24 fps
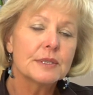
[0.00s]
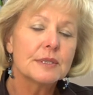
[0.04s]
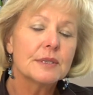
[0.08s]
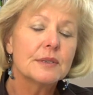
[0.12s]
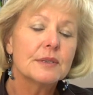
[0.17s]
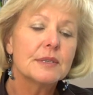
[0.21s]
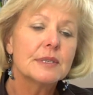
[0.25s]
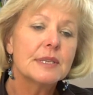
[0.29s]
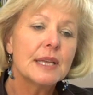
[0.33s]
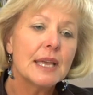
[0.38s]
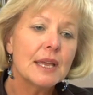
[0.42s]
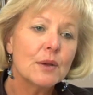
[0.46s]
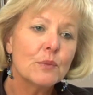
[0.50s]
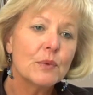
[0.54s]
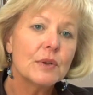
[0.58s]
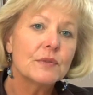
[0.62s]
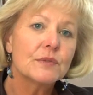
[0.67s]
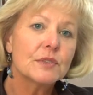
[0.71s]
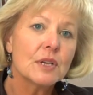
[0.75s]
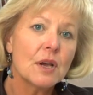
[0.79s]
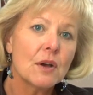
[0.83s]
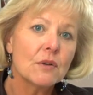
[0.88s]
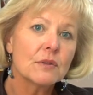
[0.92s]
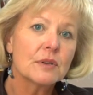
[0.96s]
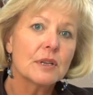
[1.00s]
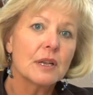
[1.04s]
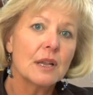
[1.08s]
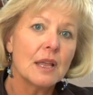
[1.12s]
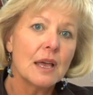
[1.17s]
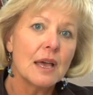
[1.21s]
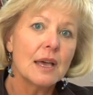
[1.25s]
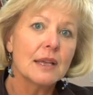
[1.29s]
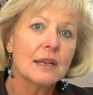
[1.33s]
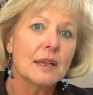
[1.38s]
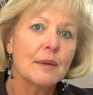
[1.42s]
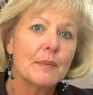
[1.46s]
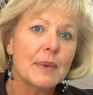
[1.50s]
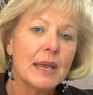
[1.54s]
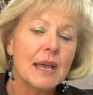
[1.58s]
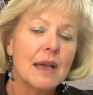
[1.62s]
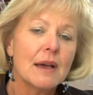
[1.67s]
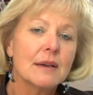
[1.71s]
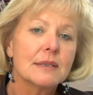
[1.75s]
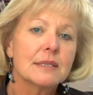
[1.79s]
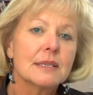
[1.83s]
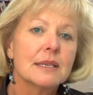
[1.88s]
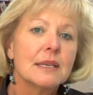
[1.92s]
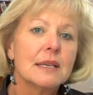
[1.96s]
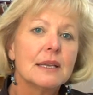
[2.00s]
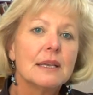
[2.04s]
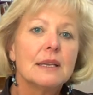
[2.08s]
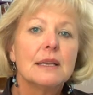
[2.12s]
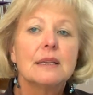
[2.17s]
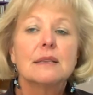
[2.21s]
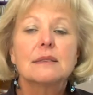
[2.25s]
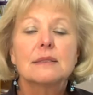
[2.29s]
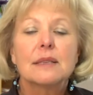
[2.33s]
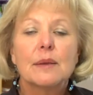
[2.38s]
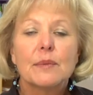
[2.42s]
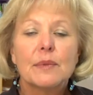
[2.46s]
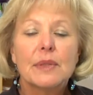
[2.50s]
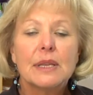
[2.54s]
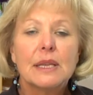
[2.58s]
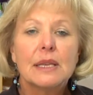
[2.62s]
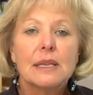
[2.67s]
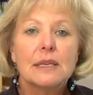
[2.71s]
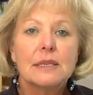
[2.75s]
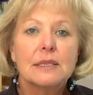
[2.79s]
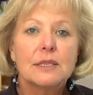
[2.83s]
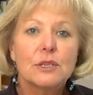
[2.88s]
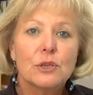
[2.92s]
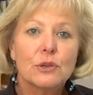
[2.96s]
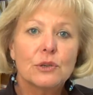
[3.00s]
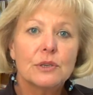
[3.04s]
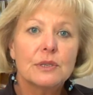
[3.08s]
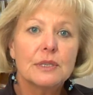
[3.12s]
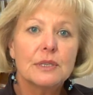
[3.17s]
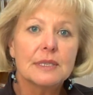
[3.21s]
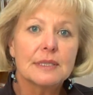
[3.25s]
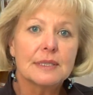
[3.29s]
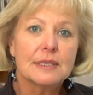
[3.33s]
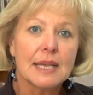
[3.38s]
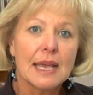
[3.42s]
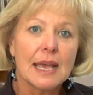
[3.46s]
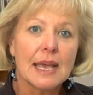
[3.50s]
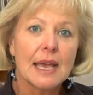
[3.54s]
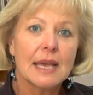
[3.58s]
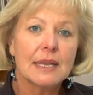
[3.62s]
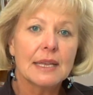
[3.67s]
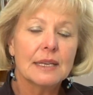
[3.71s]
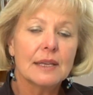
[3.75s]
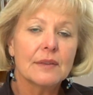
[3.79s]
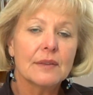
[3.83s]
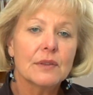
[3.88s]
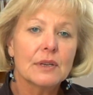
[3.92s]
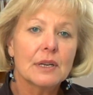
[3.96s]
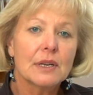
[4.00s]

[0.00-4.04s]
So today we've talked a lot about some of the interior design of the